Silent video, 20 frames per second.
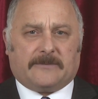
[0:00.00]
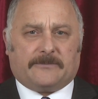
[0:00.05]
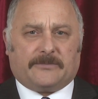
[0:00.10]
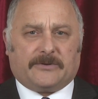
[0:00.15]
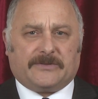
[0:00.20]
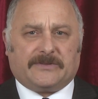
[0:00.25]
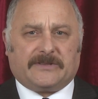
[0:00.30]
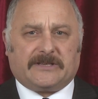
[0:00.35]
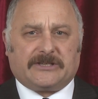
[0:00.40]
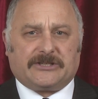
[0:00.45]

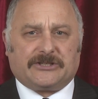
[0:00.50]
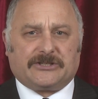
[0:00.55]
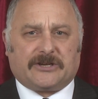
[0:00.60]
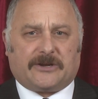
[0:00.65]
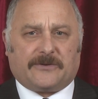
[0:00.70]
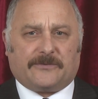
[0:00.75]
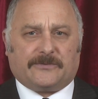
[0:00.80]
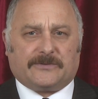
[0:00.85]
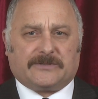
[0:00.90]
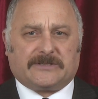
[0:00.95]
But this
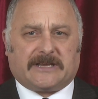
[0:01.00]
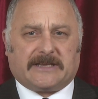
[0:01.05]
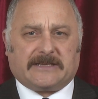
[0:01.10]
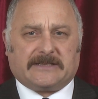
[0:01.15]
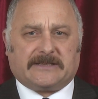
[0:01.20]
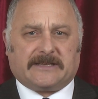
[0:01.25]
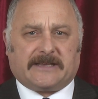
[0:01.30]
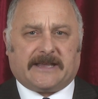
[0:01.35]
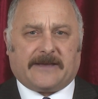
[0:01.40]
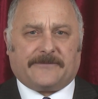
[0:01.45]
shows,
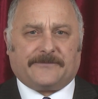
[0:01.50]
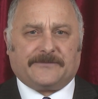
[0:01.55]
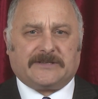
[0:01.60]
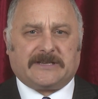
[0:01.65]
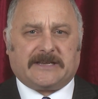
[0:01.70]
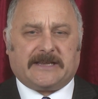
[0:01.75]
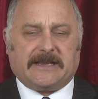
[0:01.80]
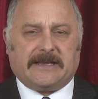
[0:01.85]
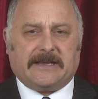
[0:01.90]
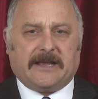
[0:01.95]
says the
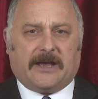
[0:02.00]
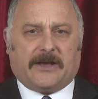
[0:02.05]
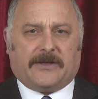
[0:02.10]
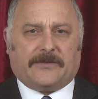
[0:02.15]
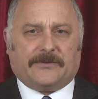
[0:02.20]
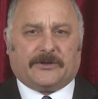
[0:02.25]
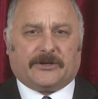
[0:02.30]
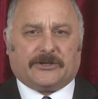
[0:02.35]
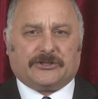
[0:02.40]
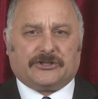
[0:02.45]
FT,
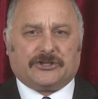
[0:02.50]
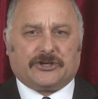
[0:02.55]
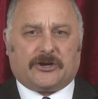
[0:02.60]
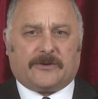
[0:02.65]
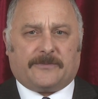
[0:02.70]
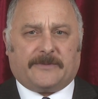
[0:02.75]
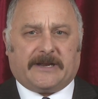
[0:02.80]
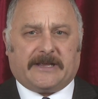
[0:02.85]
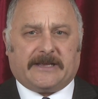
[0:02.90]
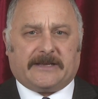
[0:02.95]
that
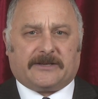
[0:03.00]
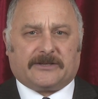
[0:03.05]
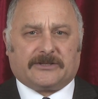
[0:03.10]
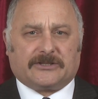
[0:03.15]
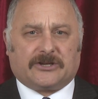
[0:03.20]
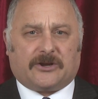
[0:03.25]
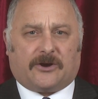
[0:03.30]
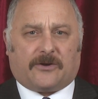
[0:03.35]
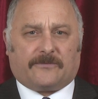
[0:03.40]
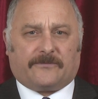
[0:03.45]
Germany
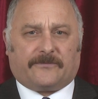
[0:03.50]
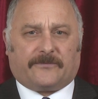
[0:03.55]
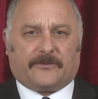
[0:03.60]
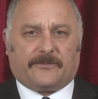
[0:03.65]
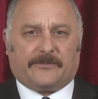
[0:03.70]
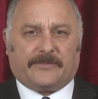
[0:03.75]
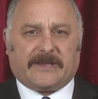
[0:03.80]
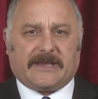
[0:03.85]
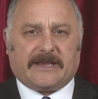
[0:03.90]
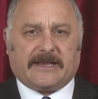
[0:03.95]
has gone
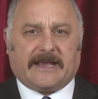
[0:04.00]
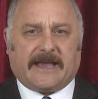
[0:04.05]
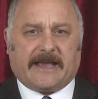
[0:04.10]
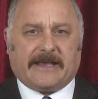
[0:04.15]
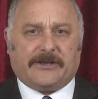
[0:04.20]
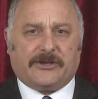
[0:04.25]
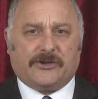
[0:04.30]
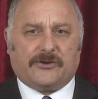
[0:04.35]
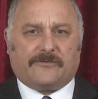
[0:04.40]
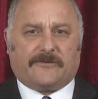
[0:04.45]
from being a
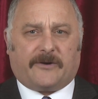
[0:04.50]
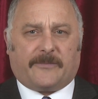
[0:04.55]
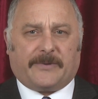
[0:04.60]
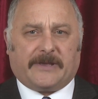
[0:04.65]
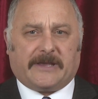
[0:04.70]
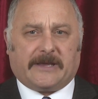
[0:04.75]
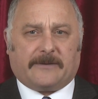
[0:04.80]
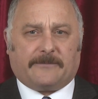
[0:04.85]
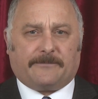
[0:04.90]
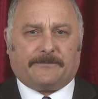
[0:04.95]

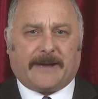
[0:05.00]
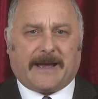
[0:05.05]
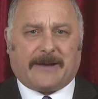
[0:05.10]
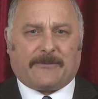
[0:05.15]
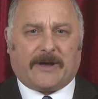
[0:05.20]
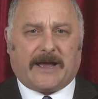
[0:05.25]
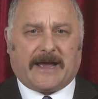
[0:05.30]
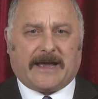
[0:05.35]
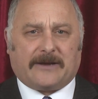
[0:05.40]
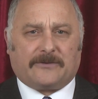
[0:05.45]
European
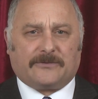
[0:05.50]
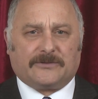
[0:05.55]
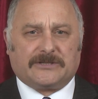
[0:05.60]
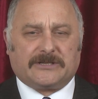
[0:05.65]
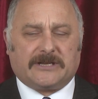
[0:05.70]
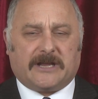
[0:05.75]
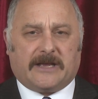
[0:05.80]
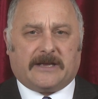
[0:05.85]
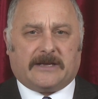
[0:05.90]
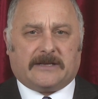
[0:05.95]

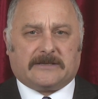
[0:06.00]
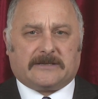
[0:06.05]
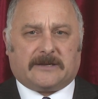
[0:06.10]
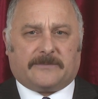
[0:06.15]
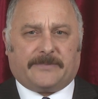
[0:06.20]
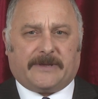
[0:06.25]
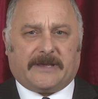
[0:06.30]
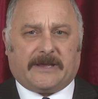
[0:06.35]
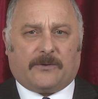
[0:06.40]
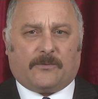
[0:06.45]
powerhouse to
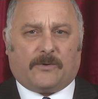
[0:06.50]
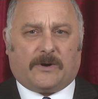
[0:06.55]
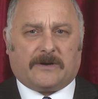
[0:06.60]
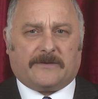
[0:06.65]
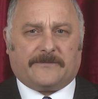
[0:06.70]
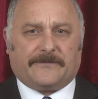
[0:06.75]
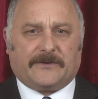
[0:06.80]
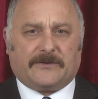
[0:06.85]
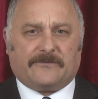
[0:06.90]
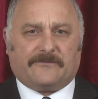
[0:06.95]
being one
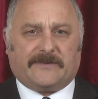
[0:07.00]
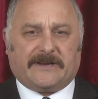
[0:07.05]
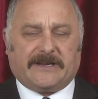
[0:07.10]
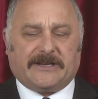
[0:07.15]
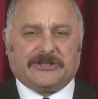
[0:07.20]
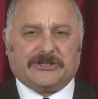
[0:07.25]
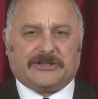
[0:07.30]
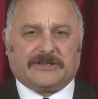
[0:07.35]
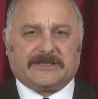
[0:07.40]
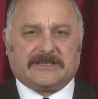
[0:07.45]
of the
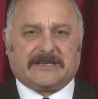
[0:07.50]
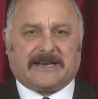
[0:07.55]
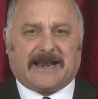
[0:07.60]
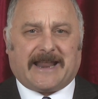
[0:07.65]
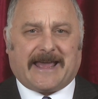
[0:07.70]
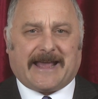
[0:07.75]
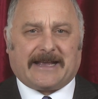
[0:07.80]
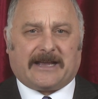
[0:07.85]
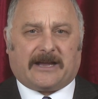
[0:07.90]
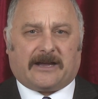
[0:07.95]
region's
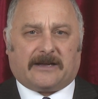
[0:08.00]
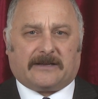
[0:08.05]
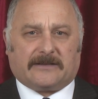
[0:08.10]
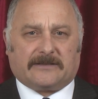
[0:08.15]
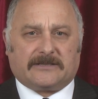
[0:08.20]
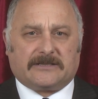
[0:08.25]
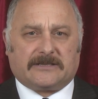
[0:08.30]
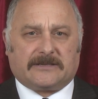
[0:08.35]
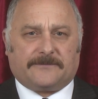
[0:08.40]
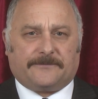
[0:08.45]

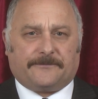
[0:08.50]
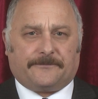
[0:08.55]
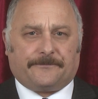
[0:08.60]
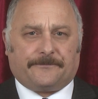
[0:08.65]
laggards.